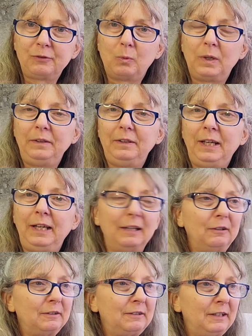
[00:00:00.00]
this one day, I
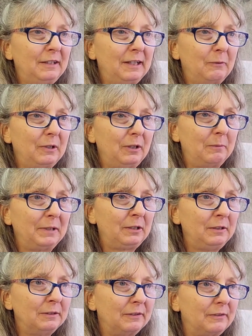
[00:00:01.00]
looked at it and I went, "Oh my
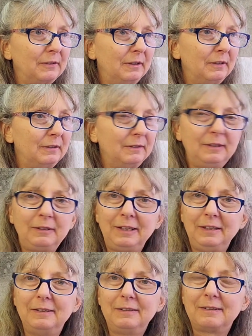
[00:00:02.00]
goodness, there
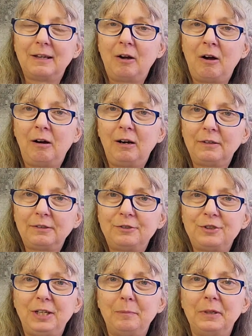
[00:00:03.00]
is a heart
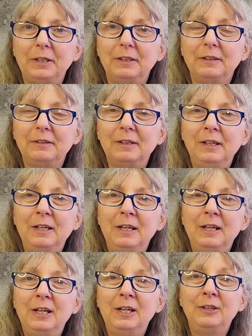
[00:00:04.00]
shape in it."
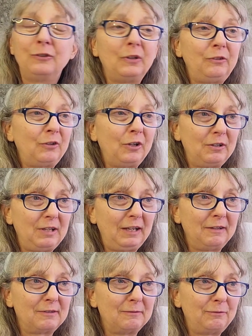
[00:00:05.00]
So I started
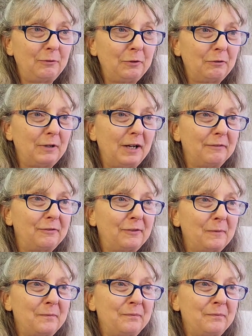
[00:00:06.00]
taking some photographs.